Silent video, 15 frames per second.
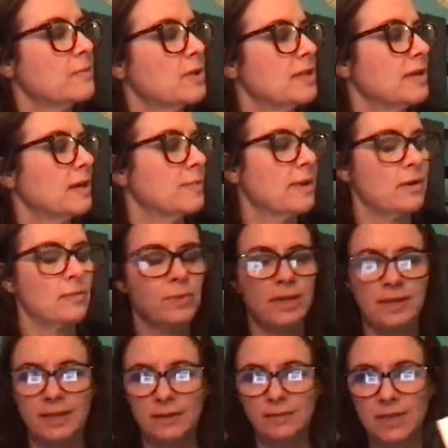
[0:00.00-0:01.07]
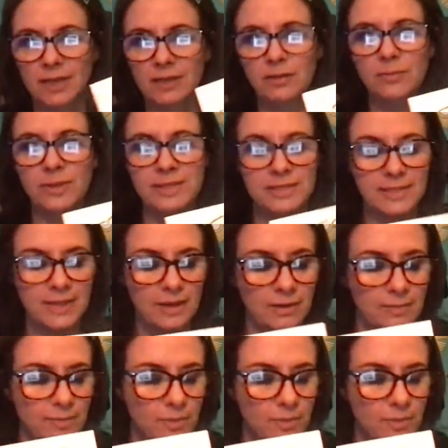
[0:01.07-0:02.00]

we think about blood can be a little bit scary,